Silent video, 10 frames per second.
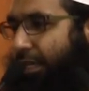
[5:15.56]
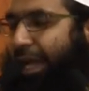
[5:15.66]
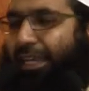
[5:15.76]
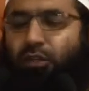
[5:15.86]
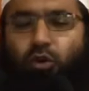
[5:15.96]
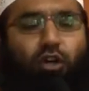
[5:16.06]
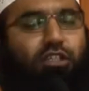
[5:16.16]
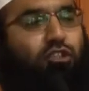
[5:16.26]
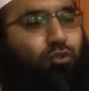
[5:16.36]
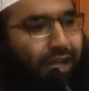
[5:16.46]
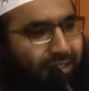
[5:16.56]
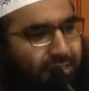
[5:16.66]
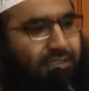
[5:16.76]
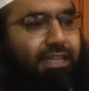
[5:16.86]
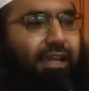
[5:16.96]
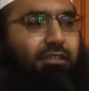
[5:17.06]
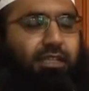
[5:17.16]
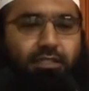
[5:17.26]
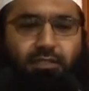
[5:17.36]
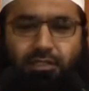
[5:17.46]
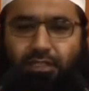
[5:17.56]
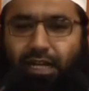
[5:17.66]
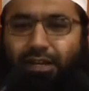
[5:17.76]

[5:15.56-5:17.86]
And in order to understand this,